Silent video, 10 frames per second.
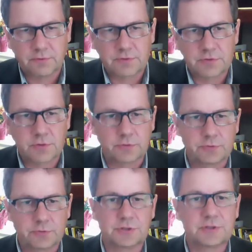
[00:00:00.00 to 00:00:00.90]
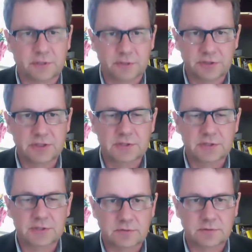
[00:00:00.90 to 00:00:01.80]
solutions. They're
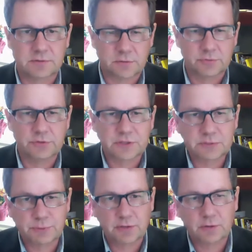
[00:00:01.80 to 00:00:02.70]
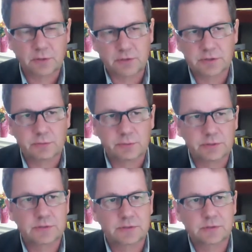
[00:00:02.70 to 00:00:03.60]
just solutions with
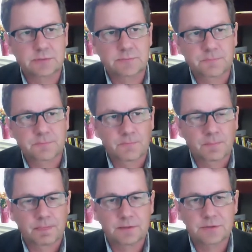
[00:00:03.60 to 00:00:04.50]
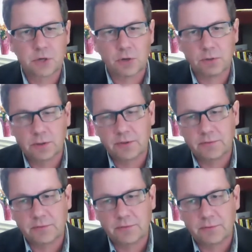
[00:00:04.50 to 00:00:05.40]
consequences. So
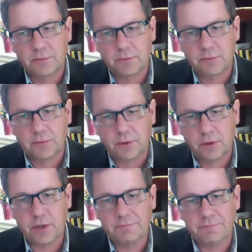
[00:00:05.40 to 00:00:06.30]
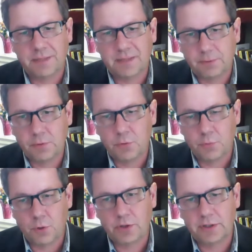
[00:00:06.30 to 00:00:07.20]
a lot of people who
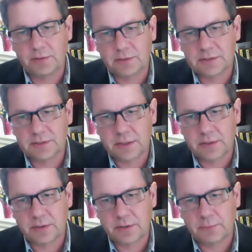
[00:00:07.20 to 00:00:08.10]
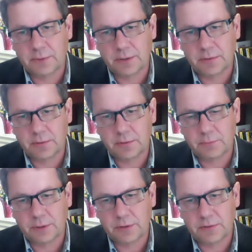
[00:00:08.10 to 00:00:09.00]
work in this area
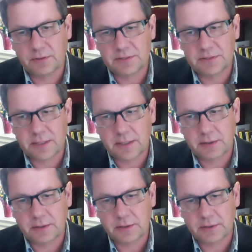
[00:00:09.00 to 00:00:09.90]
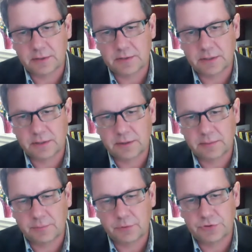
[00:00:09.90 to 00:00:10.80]
with design and a designerly
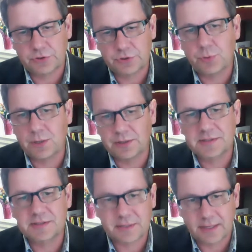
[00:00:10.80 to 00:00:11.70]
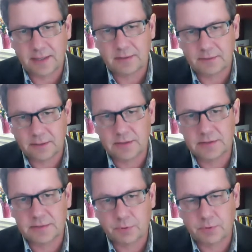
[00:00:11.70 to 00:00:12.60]
approach do understand that
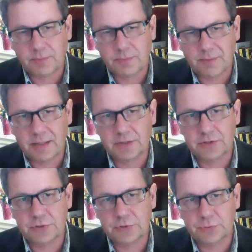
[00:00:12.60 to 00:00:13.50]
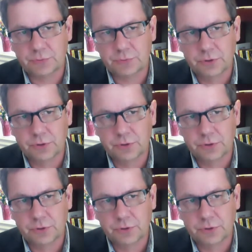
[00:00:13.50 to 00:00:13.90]
it's problematic to